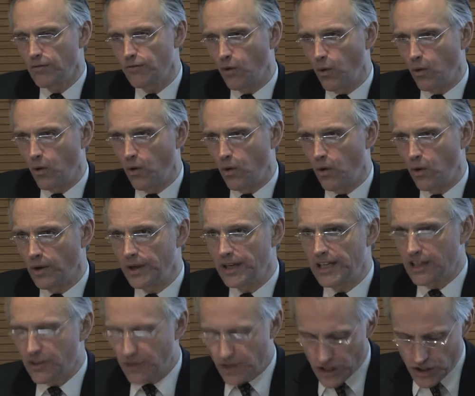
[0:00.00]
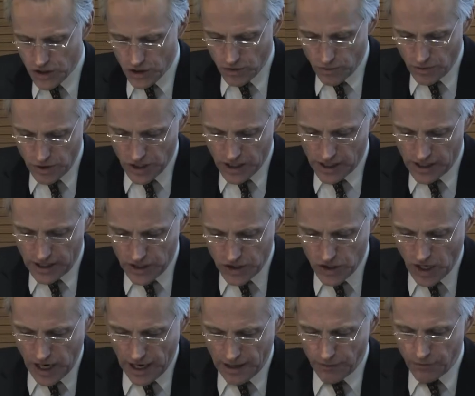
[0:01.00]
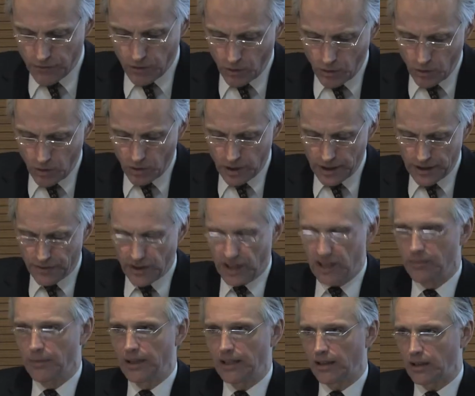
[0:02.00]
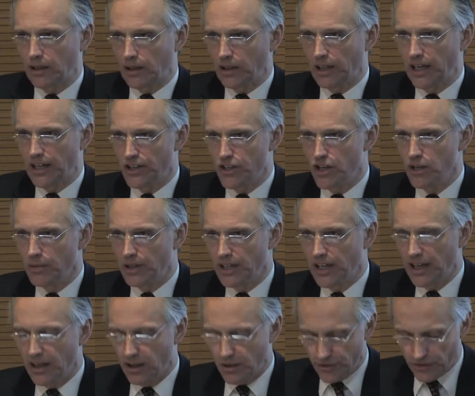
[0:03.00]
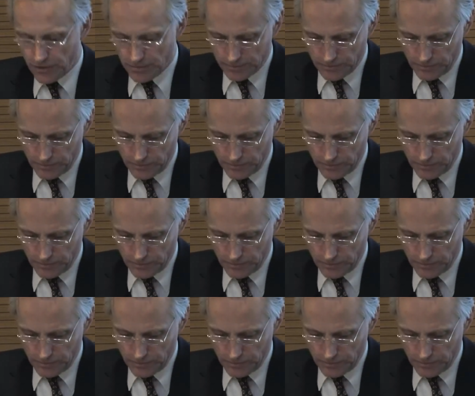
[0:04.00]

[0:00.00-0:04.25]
for increased resilience, and for environmental and human health.